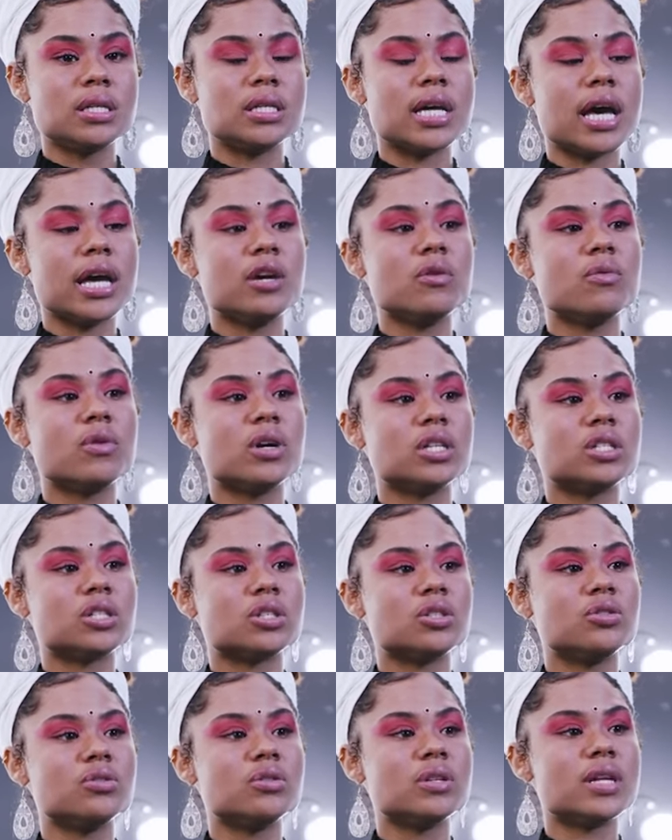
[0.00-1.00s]
that he wanted
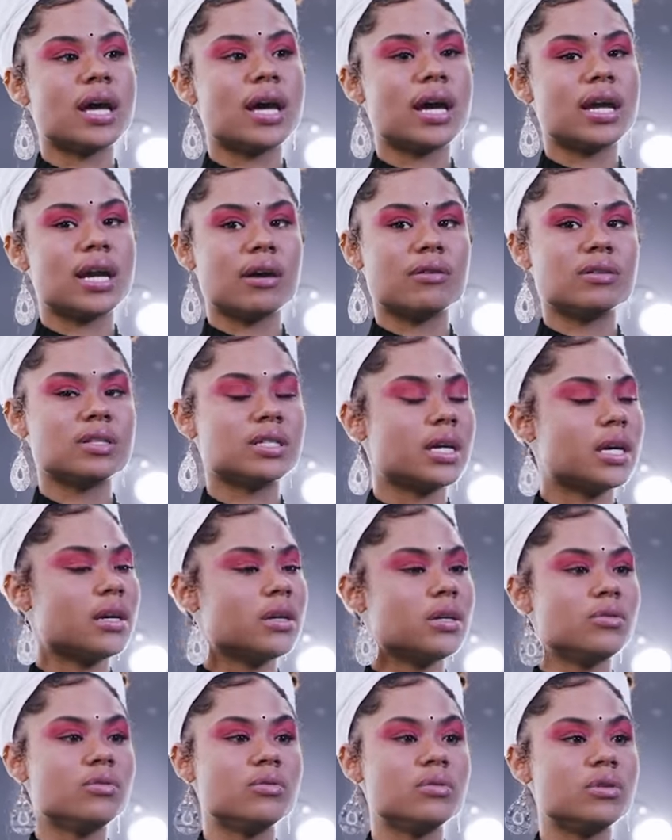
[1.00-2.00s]
to do that, and I was like,
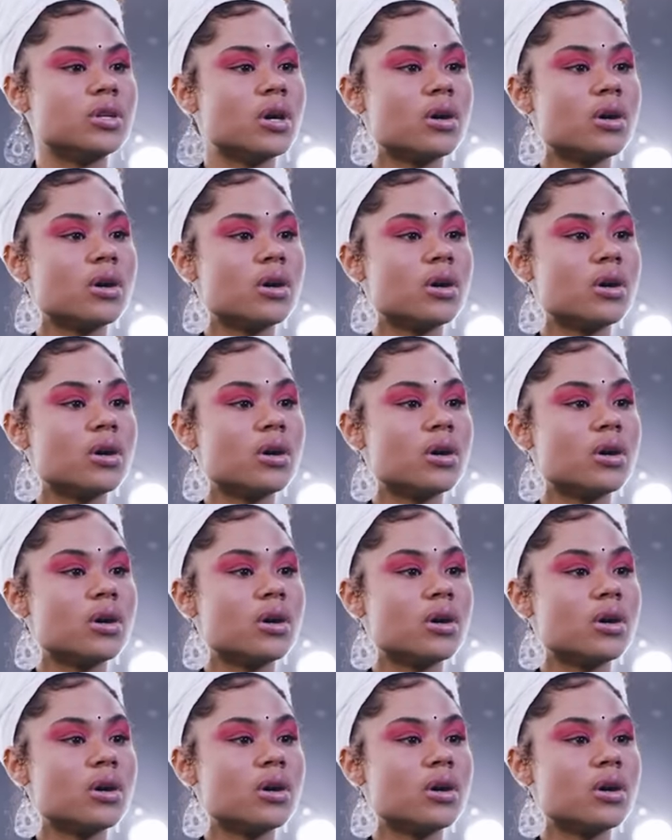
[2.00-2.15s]
you